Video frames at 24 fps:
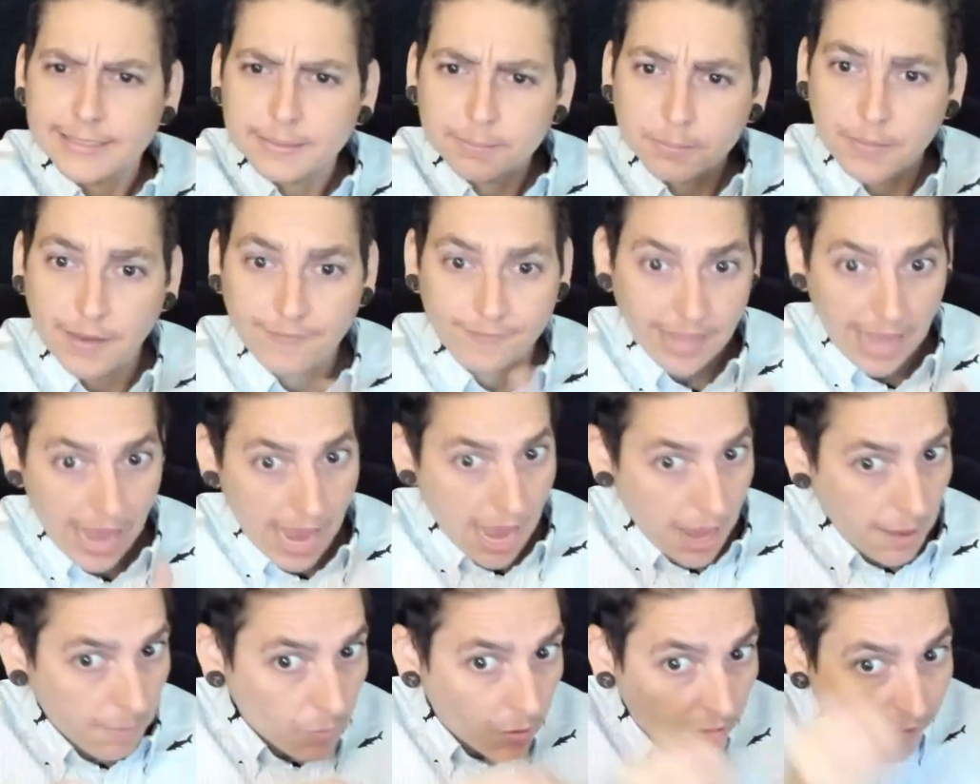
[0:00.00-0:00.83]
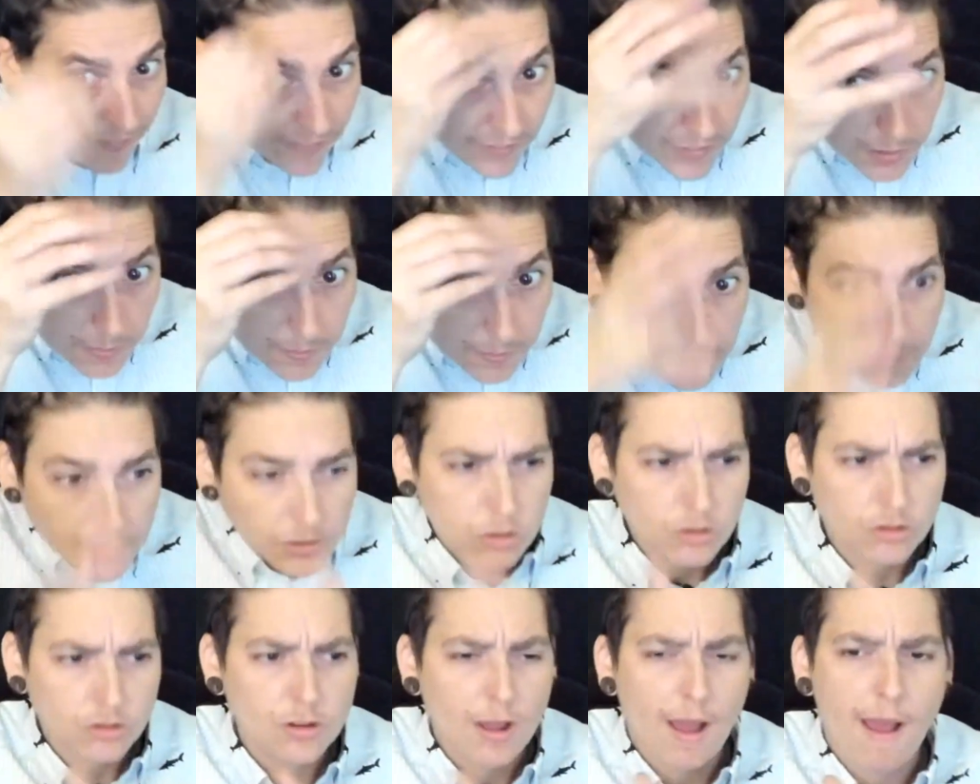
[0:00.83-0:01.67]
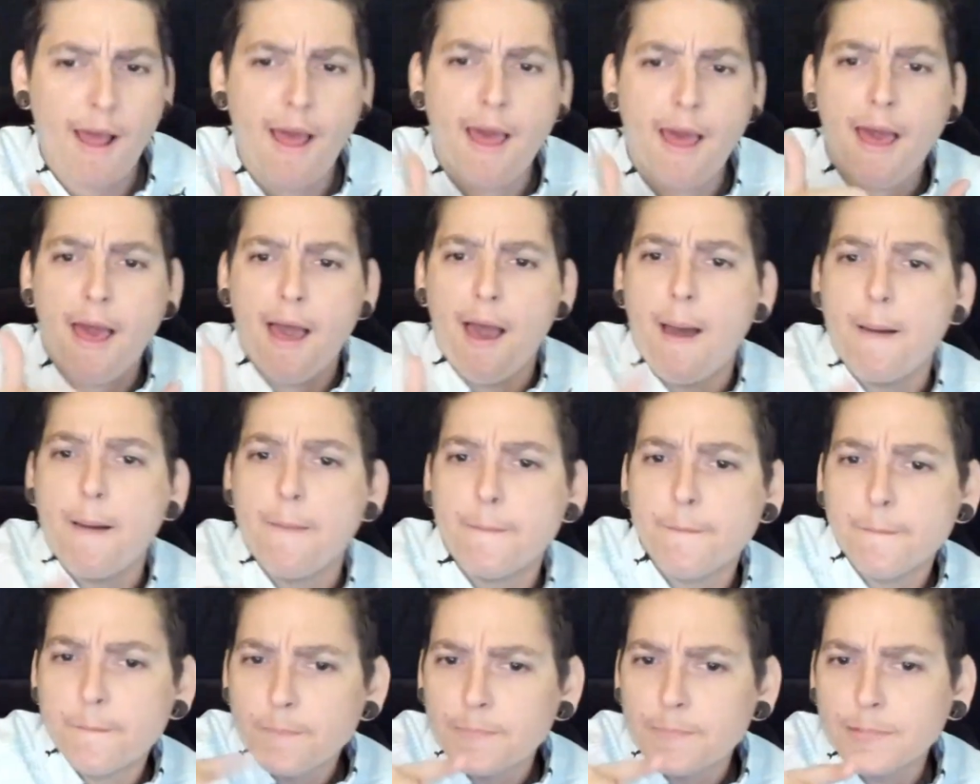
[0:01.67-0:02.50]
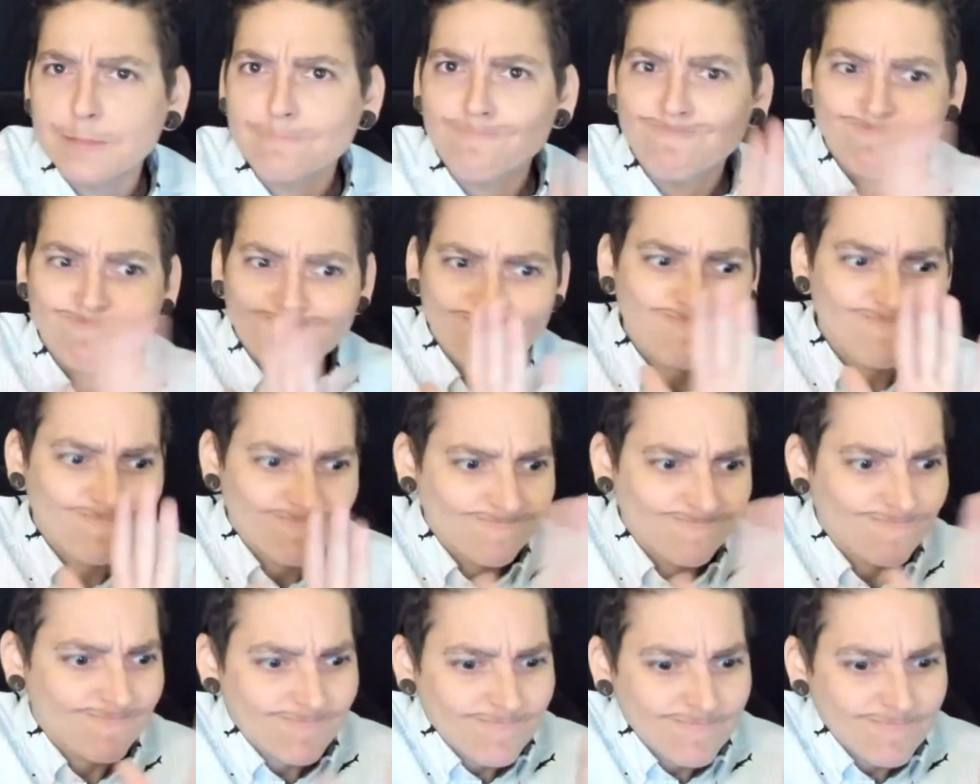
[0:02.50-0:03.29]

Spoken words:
concertgoers to contact them if they have information